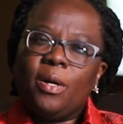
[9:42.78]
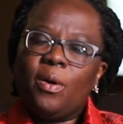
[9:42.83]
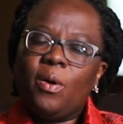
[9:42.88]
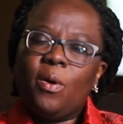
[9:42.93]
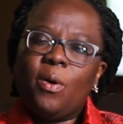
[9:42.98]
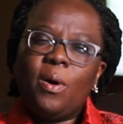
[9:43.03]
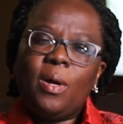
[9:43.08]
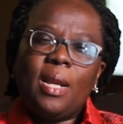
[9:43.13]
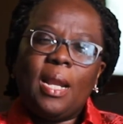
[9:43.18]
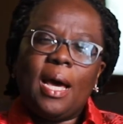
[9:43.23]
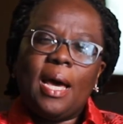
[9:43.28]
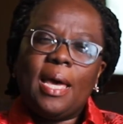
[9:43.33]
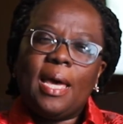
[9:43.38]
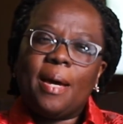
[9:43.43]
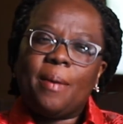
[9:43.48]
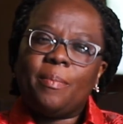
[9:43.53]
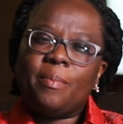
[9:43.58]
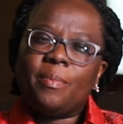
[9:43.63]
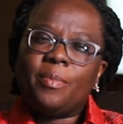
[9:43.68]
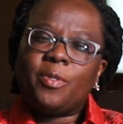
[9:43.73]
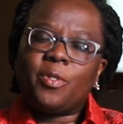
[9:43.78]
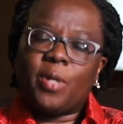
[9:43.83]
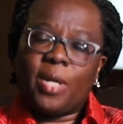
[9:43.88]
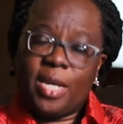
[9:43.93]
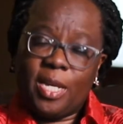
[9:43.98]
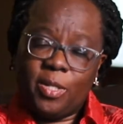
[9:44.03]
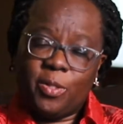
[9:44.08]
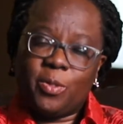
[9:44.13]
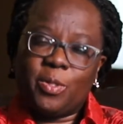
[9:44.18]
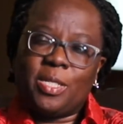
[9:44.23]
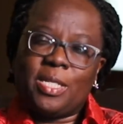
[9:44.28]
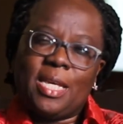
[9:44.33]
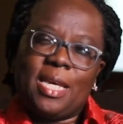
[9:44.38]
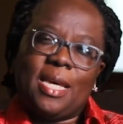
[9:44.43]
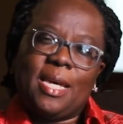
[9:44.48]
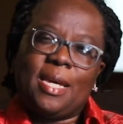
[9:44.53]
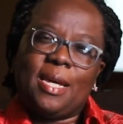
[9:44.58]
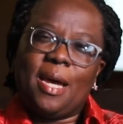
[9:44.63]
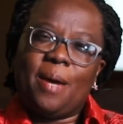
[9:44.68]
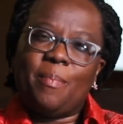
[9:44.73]
all I am trying to
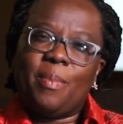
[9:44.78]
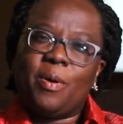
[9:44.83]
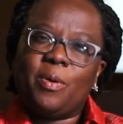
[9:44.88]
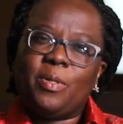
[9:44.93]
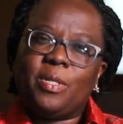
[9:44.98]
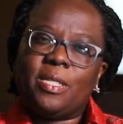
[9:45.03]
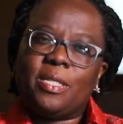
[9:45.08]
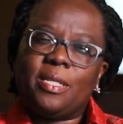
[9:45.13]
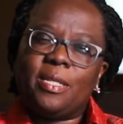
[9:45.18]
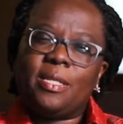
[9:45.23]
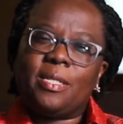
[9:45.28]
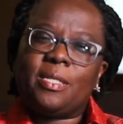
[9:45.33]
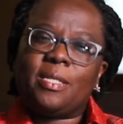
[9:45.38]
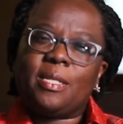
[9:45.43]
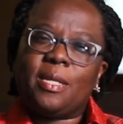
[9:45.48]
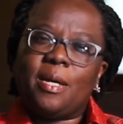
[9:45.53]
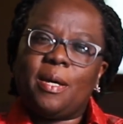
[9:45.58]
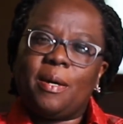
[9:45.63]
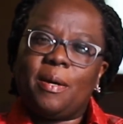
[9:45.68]
say about this